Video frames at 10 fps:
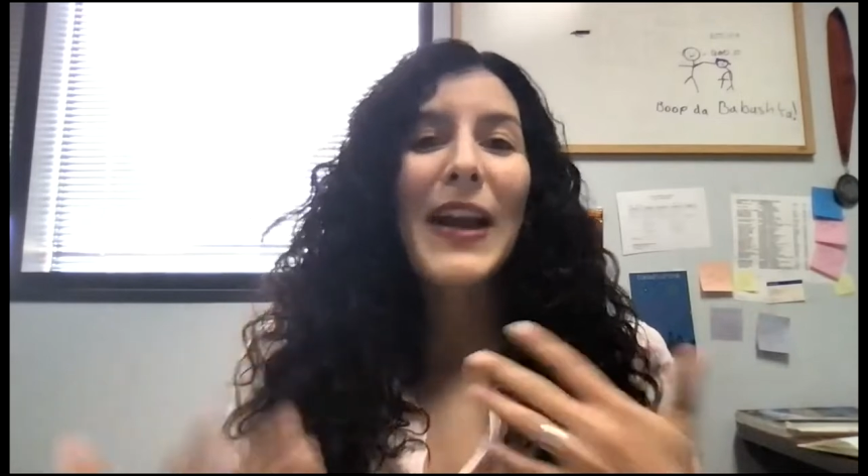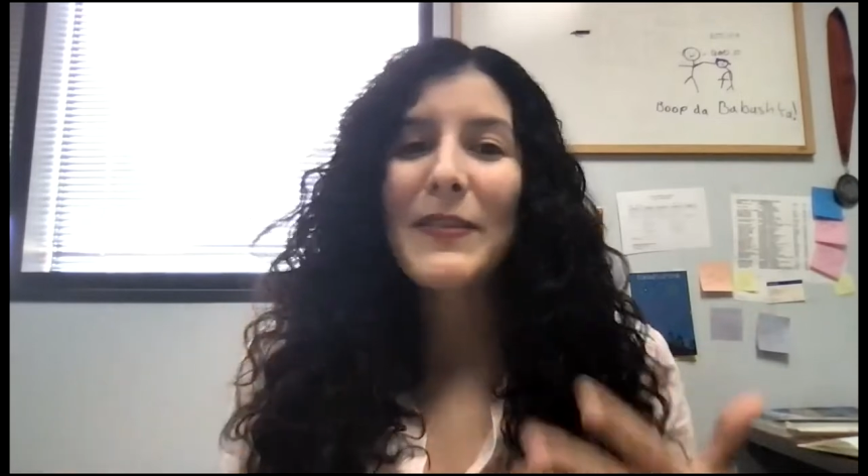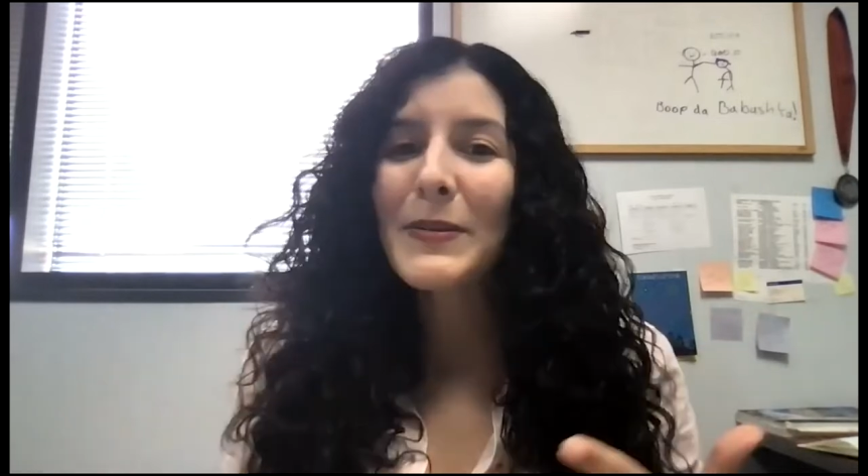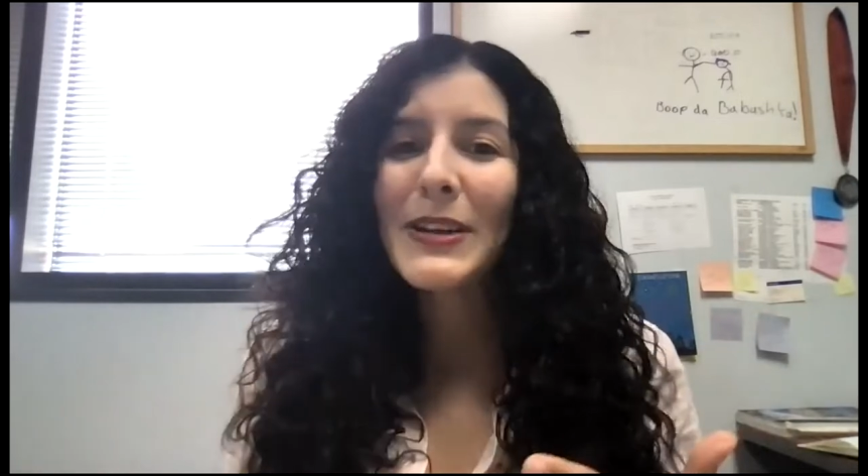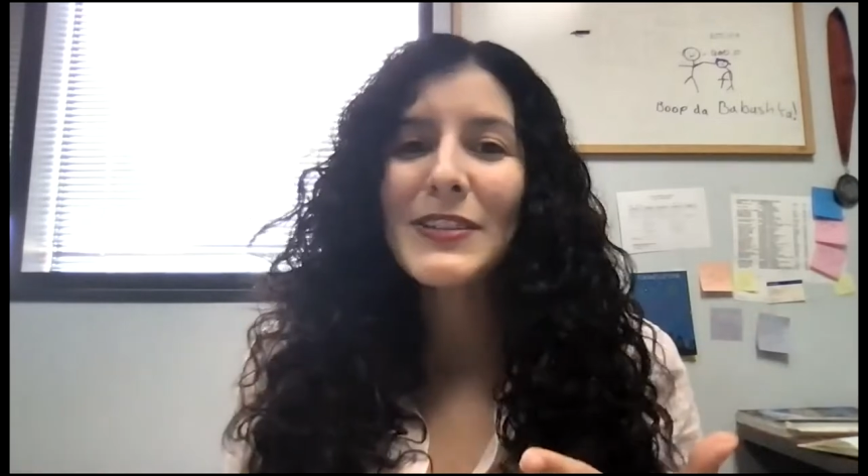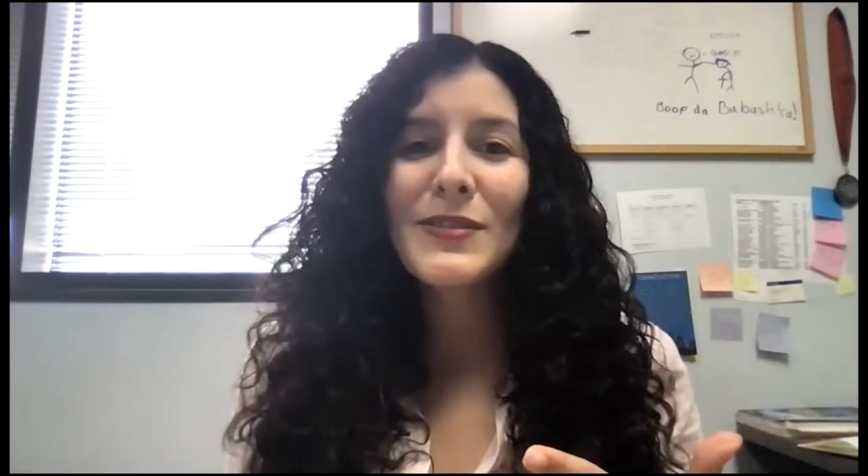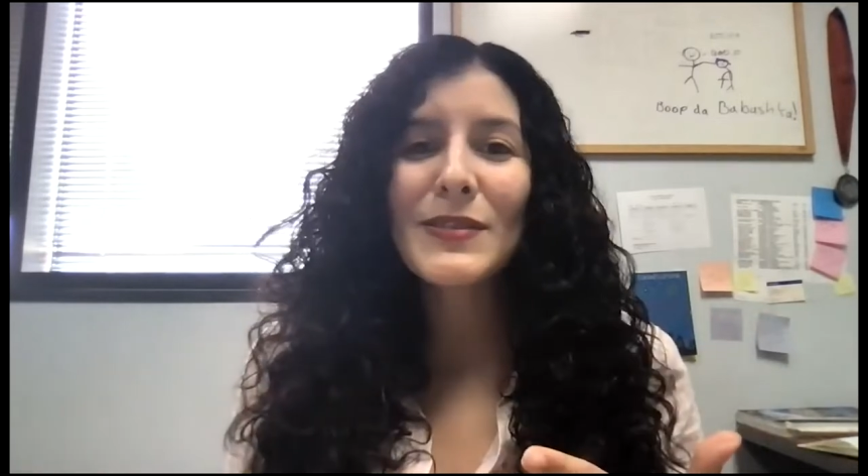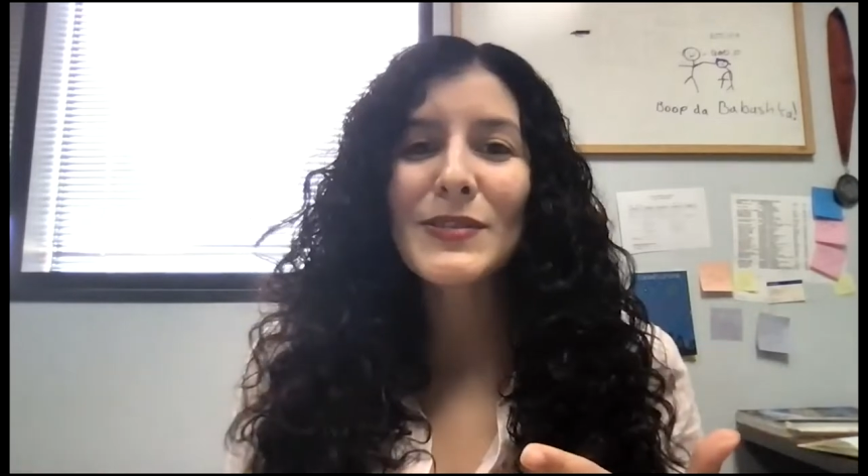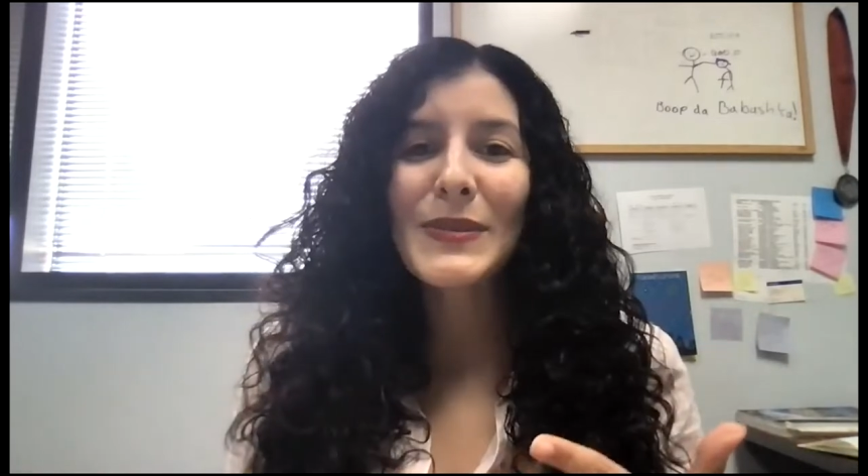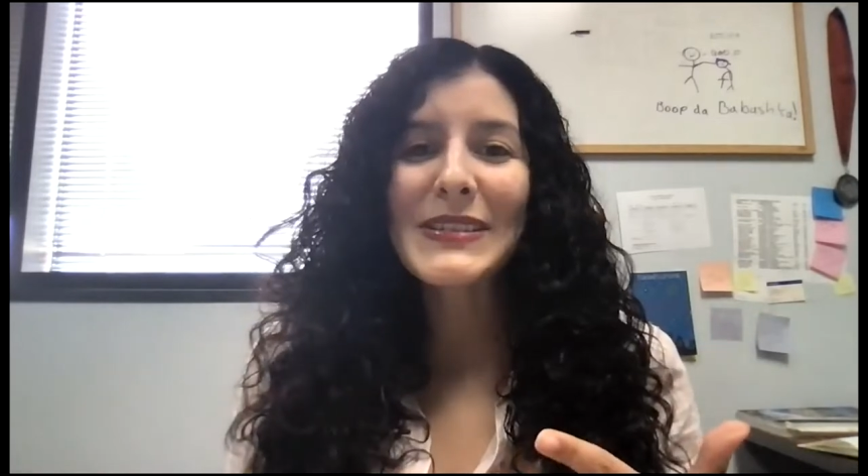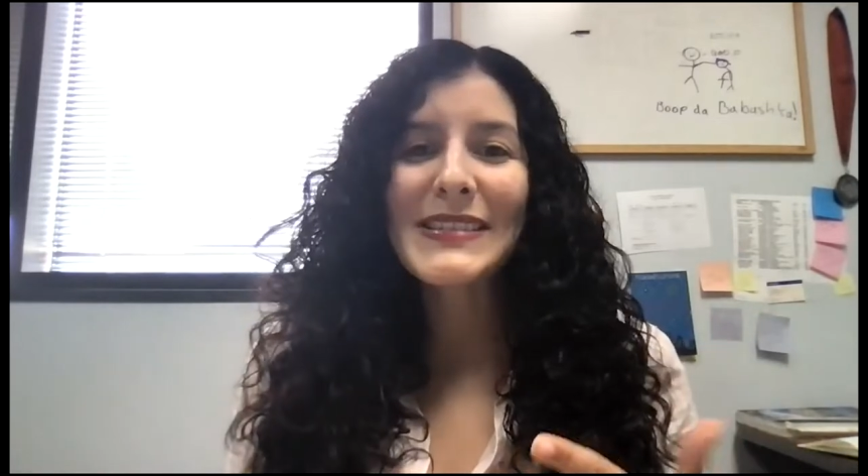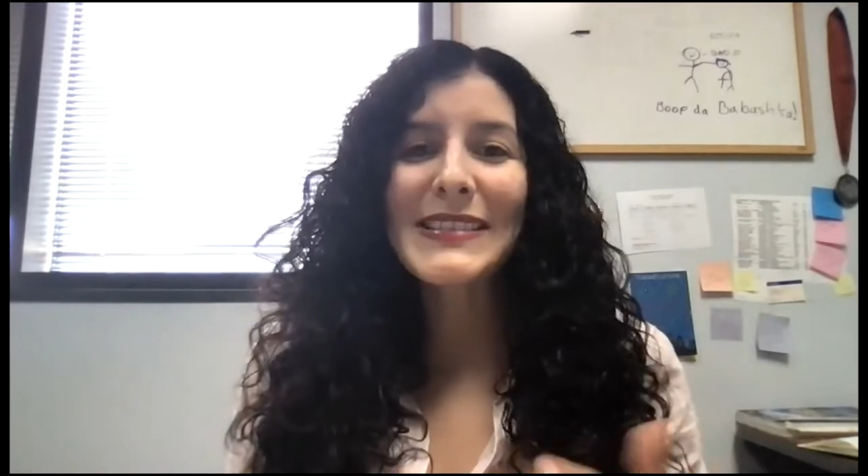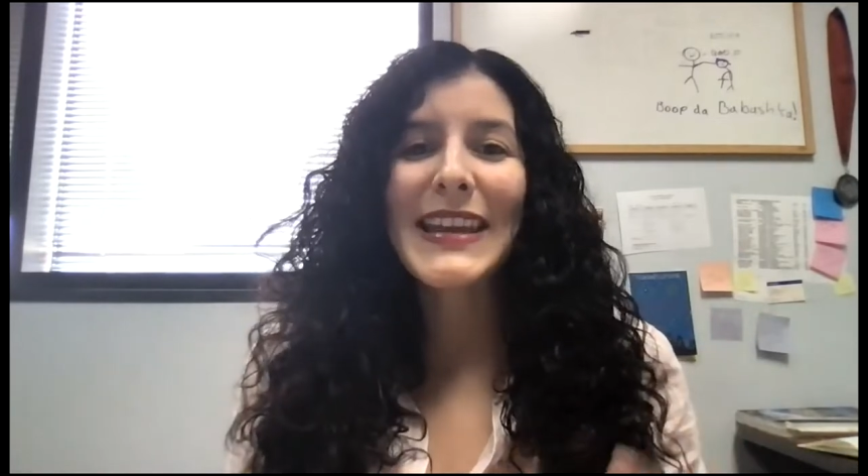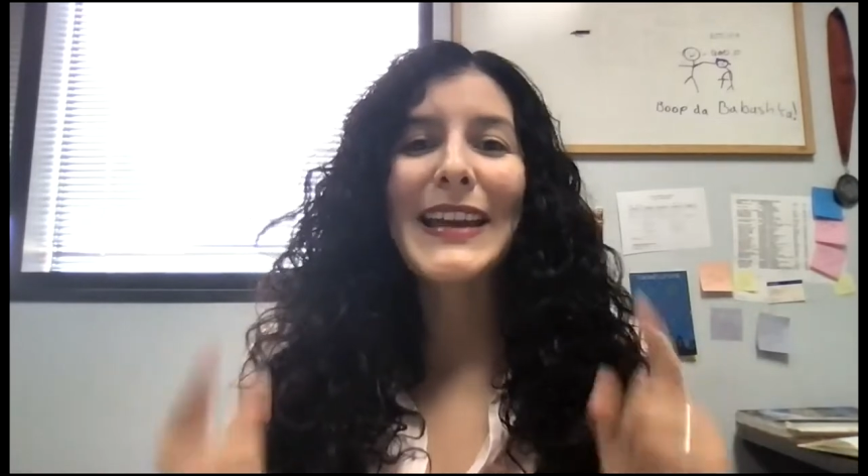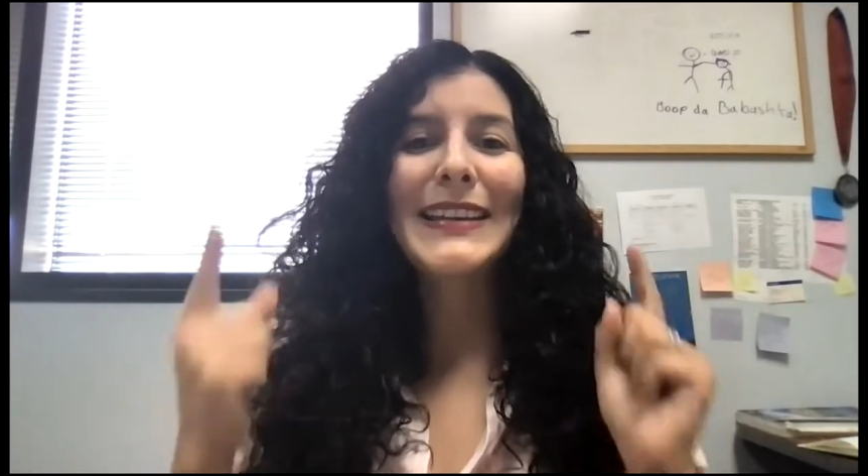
everybody do those quizzes again.